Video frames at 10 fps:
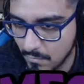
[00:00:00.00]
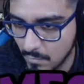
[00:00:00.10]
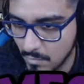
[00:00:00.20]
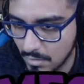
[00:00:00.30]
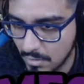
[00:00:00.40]

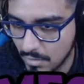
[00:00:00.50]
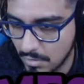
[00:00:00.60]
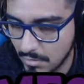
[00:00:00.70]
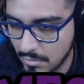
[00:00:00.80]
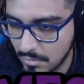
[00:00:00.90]
Uh,
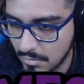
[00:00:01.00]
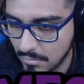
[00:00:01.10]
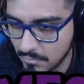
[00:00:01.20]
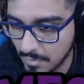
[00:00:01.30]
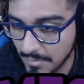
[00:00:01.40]

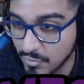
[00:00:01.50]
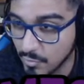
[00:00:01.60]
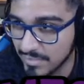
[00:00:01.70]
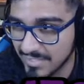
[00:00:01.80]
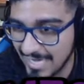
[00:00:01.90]
maybe you
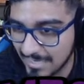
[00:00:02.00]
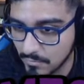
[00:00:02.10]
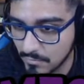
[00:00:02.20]
with a tackle?